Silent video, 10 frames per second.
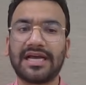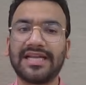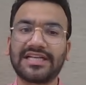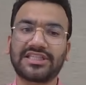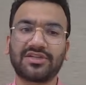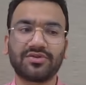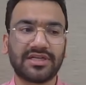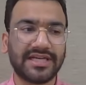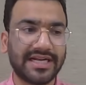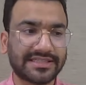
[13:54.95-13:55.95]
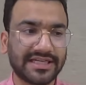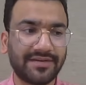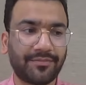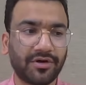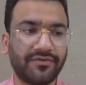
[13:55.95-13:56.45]
annexure to the director
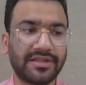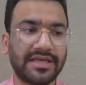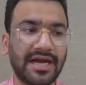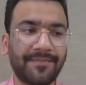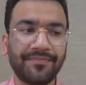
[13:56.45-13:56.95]
report with the